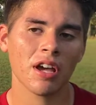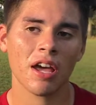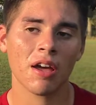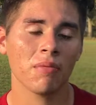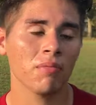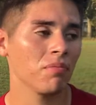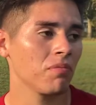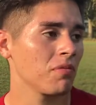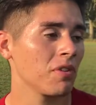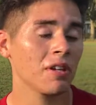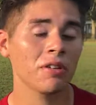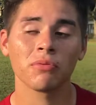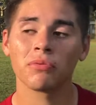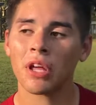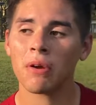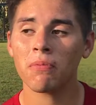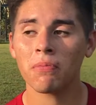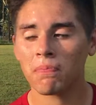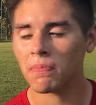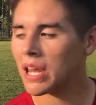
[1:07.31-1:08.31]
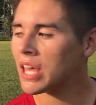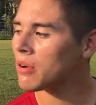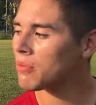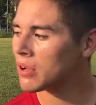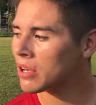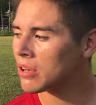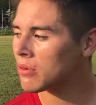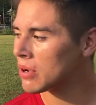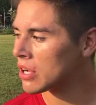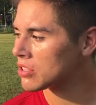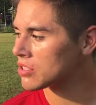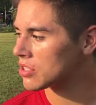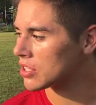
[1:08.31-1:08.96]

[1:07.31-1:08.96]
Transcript: and they played really well